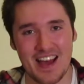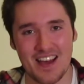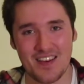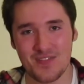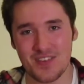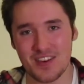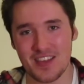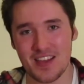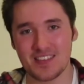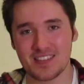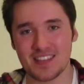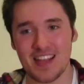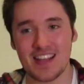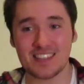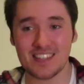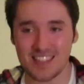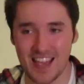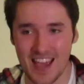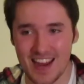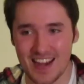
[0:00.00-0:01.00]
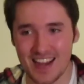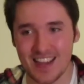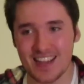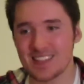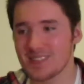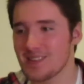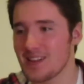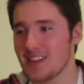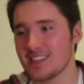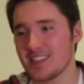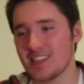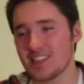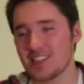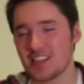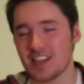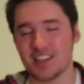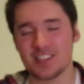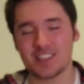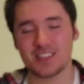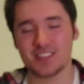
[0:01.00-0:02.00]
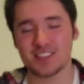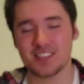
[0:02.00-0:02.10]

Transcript: videos entertaining as well as educational.